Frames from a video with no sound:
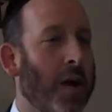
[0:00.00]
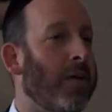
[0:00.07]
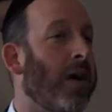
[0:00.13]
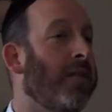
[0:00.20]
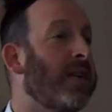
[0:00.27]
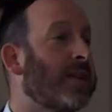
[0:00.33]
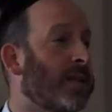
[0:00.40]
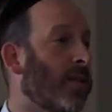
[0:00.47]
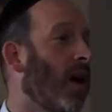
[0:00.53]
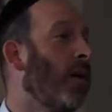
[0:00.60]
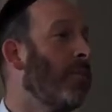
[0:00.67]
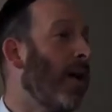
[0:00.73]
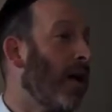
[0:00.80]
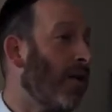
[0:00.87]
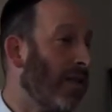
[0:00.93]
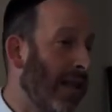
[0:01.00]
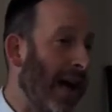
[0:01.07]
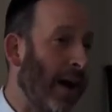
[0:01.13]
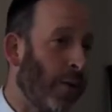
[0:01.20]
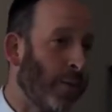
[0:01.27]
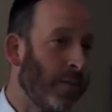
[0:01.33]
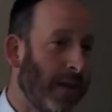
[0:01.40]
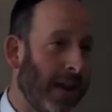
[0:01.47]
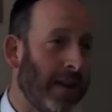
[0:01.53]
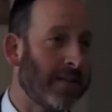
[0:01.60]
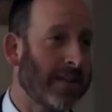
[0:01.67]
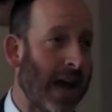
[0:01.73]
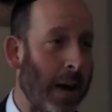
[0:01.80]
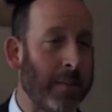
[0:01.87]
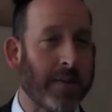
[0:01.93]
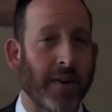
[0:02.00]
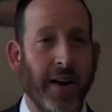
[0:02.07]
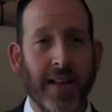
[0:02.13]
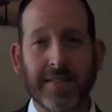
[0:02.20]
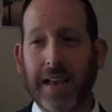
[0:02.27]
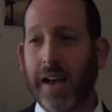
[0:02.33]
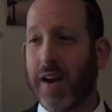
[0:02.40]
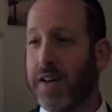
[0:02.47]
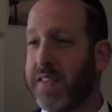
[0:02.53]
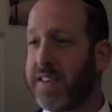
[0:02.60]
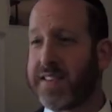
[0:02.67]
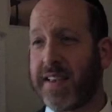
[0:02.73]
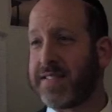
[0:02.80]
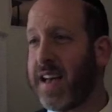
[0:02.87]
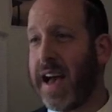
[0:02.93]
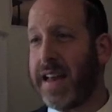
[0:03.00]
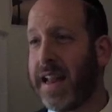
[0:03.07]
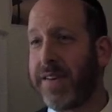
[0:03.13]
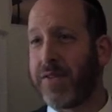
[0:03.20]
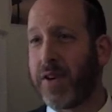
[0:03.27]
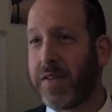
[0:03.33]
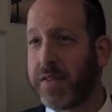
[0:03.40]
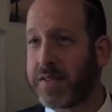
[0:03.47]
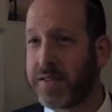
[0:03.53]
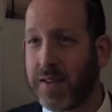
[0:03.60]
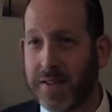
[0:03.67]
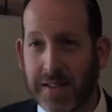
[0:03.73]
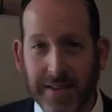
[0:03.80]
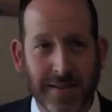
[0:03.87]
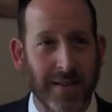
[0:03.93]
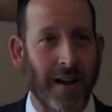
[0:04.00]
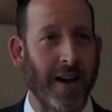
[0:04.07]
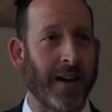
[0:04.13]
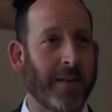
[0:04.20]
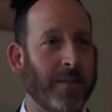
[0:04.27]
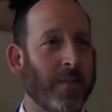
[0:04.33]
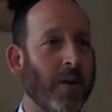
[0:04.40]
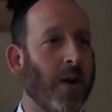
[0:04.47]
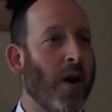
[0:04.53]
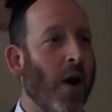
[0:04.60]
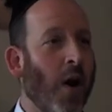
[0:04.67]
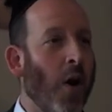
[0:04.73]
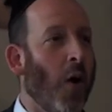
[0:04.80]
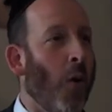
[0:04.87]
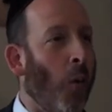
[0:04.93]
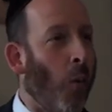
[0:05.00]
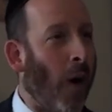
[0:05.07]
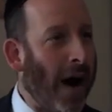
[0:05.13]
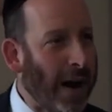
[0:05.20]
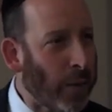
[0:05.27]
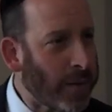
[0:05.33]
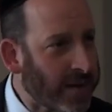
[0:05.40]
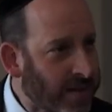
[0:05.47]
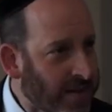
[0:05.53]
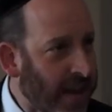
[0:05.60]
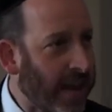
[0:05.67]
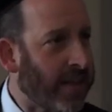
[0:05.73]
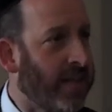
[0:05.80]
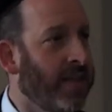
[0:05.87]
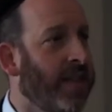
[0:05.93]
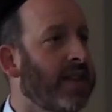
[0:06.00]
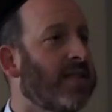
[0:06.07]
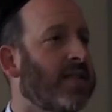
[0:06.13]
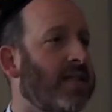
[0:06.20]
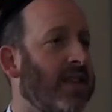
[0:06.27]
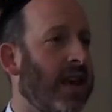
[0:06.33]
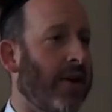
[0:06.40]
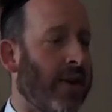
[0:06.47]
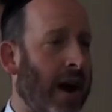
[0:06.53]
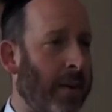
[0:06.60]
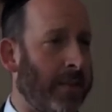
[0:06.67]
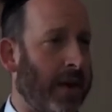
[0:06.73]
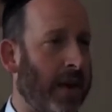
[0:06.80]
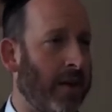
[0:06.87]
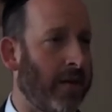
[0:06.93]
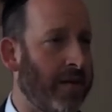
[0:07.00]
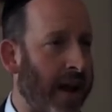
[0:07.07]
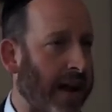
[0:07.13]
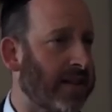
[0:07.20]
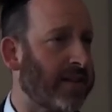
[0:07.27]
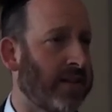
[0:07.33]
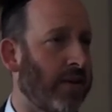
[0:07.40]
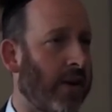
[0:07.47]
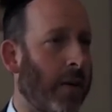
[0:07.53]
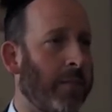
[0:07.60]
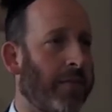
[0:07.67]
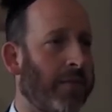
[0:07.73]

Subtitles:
Rav Yisrael Meir Lau, in his commentary on his Haggadah, says, I never understood this line. Why do we say, this year I'm here, next year I'm